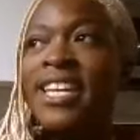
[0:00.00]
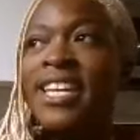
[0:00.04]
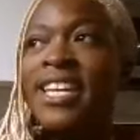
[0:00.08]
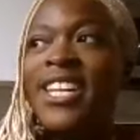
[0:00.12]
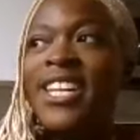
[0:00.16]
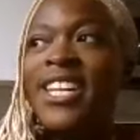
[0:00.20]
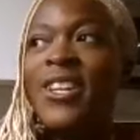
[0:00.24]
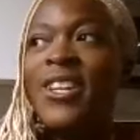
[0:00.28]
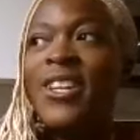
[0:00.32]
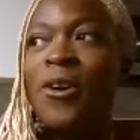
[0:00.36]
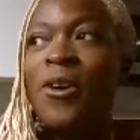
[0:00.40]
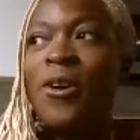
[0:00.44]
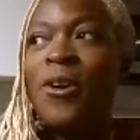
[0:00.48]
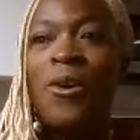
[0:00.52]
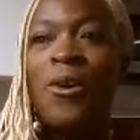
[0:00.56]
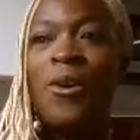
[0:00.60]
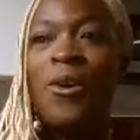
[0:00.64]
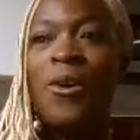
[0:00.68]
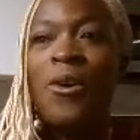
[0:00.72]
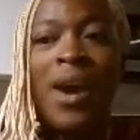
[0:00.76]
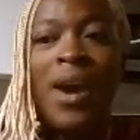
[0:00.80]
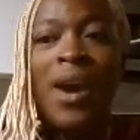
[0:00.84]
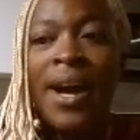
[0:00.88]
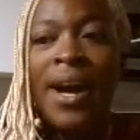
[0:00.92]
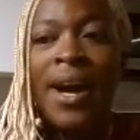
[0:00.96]
you
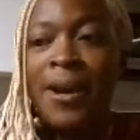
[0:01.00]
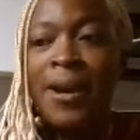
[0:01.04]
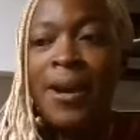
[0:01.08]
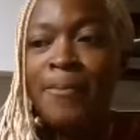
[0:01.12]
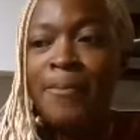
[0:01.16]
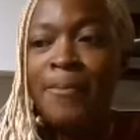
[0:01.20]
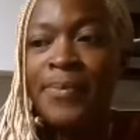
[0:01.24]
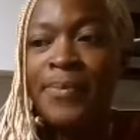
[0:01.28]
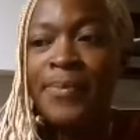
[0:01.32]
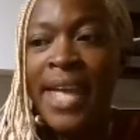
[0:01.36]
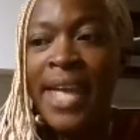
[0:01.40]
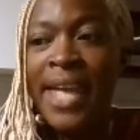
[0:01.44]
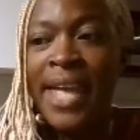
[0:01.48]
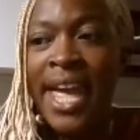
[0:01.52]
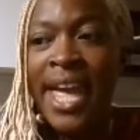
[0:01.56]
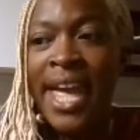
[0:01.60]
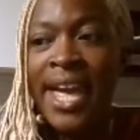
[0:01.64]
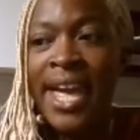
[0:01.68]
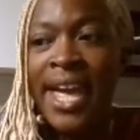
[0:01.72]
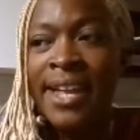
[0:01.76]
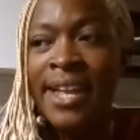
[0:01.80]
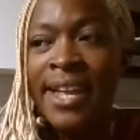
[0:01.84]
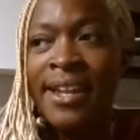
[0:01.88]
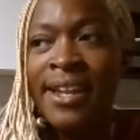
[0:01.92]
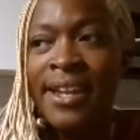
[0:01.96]
know um,
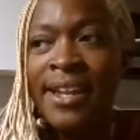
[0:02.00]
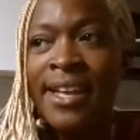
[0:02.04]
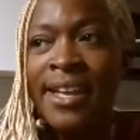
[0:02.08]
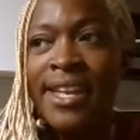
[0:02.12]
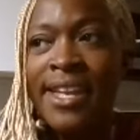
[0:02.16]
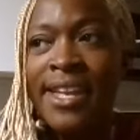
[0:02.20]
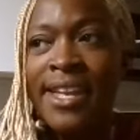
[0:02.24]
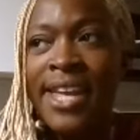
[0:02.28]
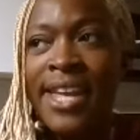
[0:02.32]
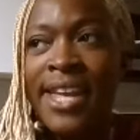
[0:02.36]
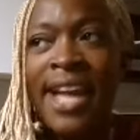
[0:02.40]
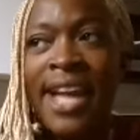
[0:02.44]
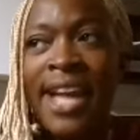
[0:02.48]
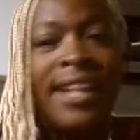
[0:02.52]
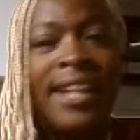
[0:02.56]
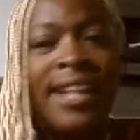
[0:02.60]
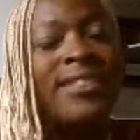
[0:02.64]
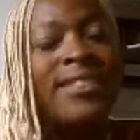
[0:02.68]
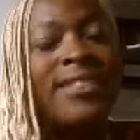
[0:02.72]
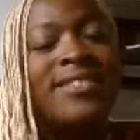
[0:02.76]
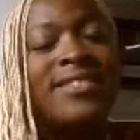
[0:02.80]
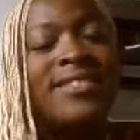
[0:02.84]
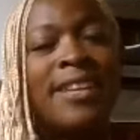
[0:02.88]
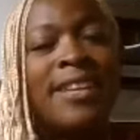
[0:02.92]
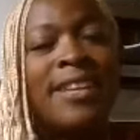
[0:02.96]
and yet at
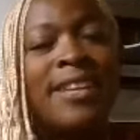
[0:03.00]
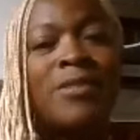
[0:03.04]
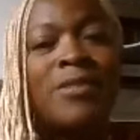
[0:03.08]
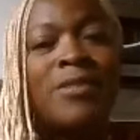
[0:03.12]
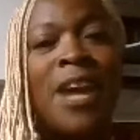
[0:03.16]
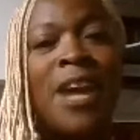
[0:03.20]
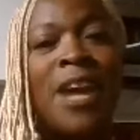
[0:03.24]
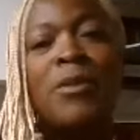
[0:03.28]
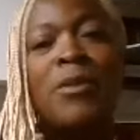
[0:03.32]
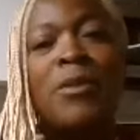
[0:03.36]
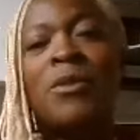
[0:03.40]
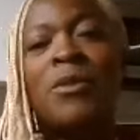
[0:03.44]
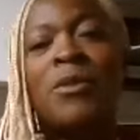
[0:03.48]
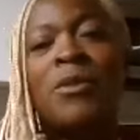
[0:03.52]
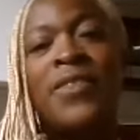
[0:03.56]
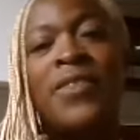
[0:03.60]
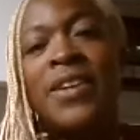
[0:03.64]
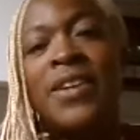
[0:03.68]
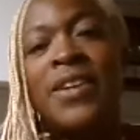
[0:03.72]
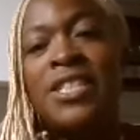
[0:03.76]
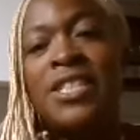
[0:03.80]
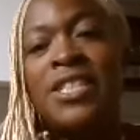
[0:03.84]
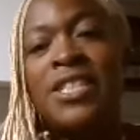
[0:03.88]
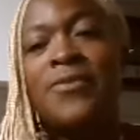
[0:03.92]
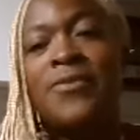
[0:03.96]
the same time we were
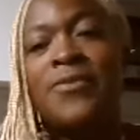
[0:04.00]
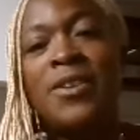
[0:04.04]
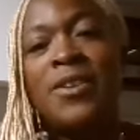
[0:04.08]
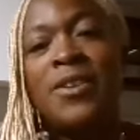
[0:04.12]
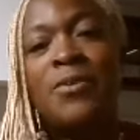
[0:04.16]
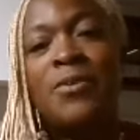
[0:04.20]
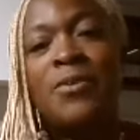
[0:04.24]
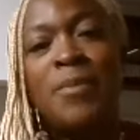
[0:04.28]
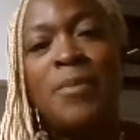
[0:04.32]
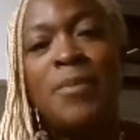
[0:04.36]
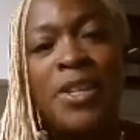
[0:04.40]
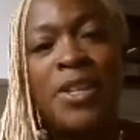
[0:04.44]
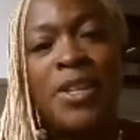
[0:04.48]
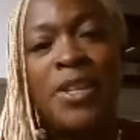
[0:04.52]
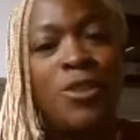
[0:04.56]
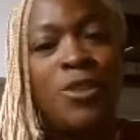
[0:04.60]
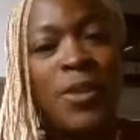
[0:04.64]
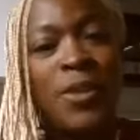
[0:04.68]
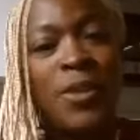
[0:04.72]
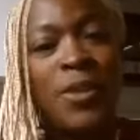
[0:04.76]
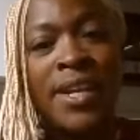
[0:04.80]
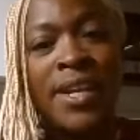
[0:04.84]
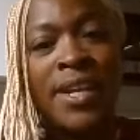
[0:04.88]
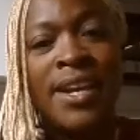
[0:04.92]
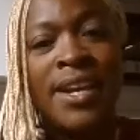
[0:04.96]
very different women
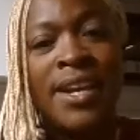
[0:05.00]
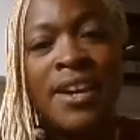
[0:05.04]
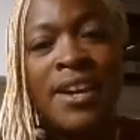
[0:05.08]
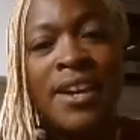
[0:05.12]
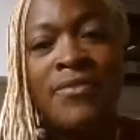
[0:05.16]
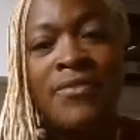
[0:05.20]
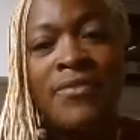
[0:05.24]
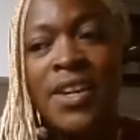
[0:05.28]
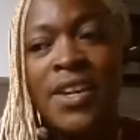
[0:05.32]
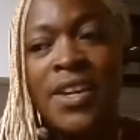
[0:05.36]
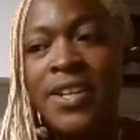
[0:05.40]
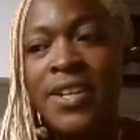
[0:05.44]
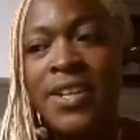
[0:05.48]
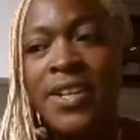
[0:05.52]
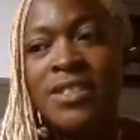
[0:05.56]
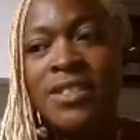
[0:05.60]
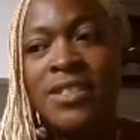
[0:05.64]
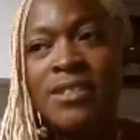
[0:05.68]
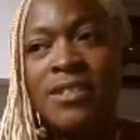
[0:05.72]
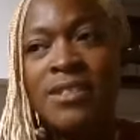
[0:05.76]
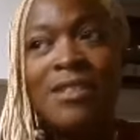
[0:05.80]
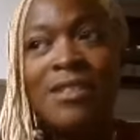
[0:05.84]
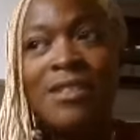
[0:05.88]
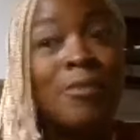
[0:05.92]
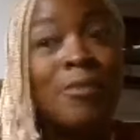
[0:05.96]
doing very
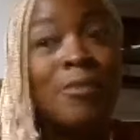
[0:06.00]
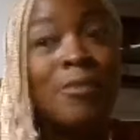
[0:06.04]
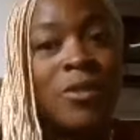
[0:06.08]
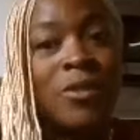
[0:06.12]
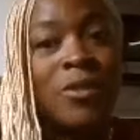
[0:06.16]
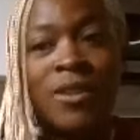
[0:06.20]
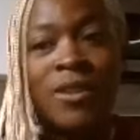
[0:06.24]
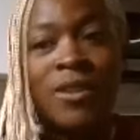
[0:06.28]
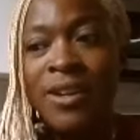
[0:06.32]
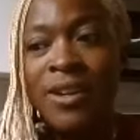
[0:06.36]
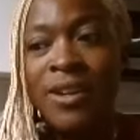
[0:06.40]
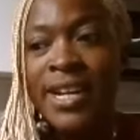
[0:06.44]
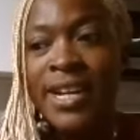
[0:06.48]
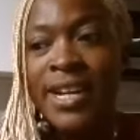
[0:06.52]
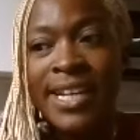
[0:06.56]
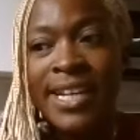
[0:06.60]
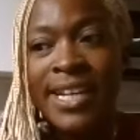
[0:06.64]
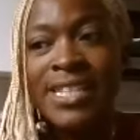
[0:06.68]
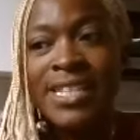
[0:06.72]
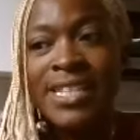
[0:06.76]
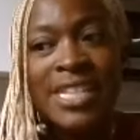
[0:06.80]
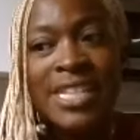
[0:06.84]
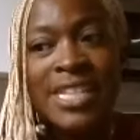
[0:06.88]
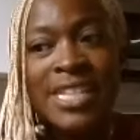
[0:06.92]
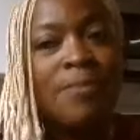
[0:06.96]
similar
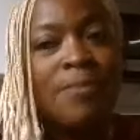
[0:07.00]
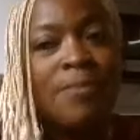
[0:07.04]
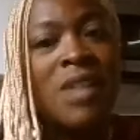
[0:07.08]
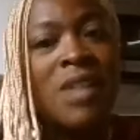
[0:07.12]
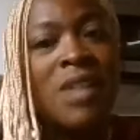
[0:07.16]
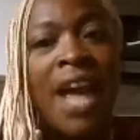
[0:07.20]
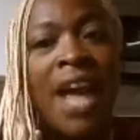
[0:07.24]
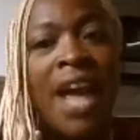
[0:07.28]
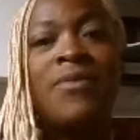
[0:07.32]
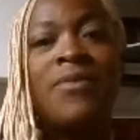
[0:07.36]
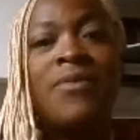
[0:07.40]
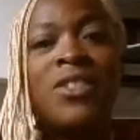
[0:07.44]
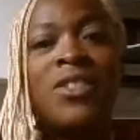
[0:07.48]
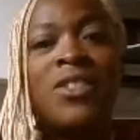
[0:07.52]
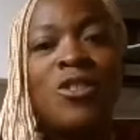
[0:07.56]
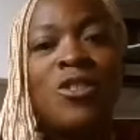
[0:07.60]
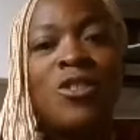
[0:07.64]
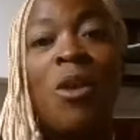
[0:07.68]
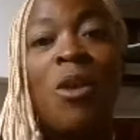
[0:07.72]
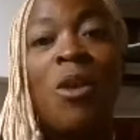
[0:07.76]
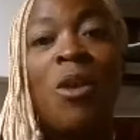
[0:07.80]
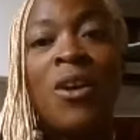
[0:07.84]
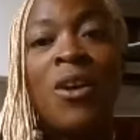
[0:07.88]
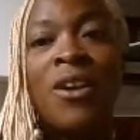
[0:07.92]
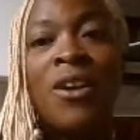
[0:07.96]
deep dives
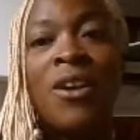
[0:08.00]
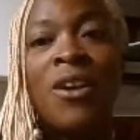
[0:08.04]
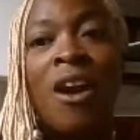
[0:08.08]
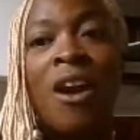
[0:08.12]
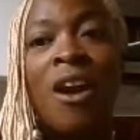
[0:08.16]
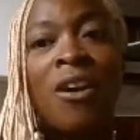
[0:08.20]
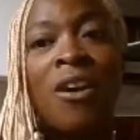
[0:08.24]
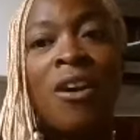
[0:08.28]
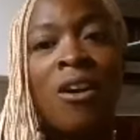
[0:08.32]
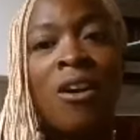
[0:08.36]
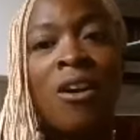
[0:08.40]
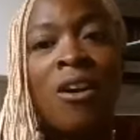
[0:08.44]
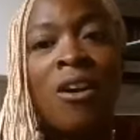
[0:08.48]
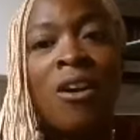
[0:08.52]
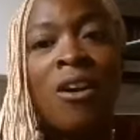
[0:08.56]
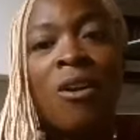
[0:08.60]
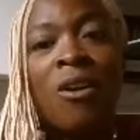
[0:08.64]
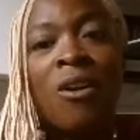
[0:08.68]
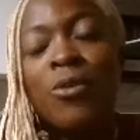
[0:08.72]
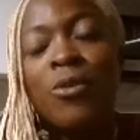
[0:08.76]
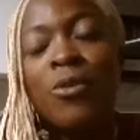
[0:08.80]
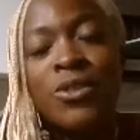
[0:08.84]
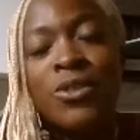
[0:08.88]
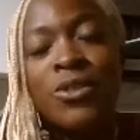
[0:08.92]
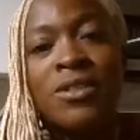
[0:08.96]
into our our, our
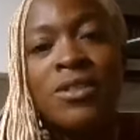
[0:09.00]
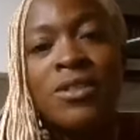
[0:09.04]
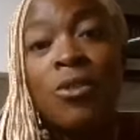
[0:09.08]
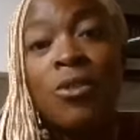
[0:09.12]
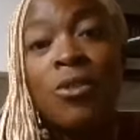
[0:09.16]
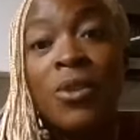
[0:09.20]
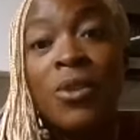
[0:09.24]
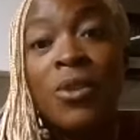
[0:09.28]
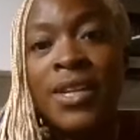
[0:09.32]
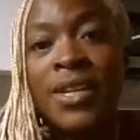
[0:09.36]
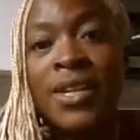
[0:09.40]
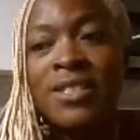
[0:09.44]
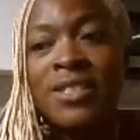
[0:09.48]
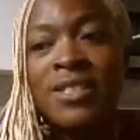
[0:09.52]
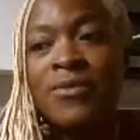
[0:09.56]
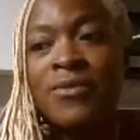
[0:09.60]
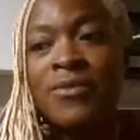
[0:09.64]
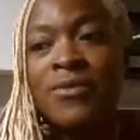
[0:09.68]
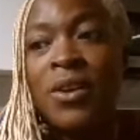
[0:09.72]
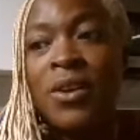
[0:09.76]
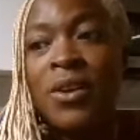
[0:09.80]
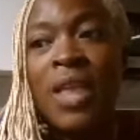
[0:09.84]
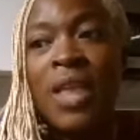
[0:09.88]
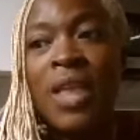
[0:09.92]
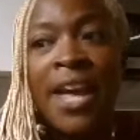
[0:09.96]
own stories of
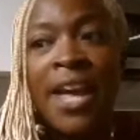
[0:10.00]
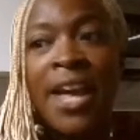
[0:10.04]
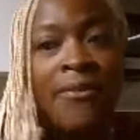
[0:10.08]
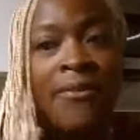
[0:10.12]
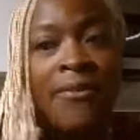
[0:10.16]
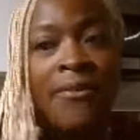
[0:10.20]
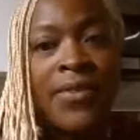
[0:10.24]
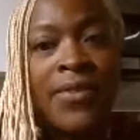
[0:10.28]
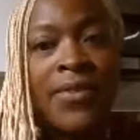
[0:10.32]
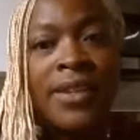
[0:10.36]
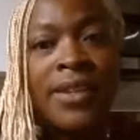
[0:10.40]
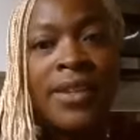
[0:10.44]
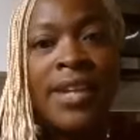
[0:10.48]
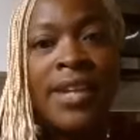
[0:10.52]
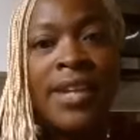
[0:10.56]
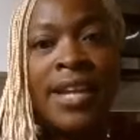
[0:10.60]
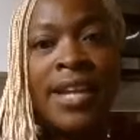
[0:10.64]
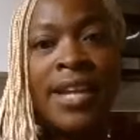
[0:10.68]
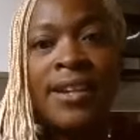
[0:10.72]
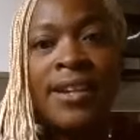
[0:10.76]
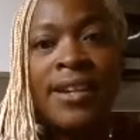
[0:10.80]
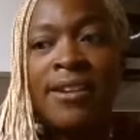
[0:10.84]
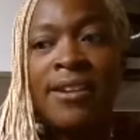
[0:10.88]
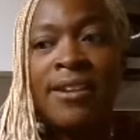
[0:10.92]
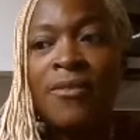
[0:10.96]
our life and,
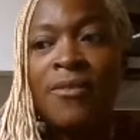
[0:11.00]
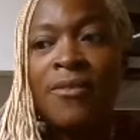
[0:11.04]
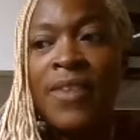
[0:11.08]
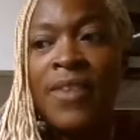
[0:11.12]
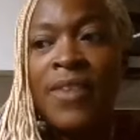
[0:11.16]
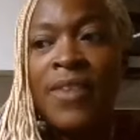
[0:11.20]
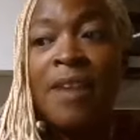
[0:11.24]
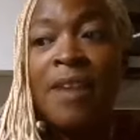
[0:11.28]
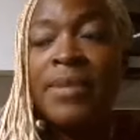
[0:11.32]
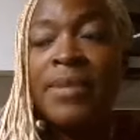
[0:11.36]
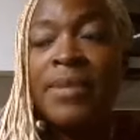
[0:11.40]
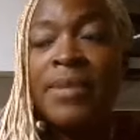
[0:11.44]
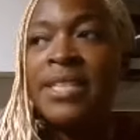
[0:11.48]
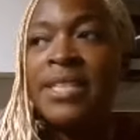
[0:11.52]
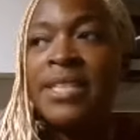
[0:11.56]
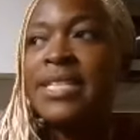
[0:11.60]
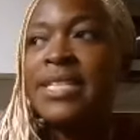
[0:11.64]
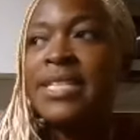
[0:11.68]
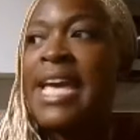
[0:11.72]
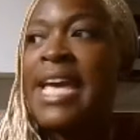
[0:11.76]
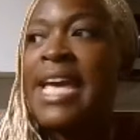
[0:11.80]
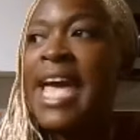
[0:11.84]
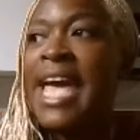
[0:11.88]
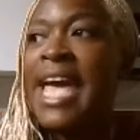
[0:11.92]
and and our families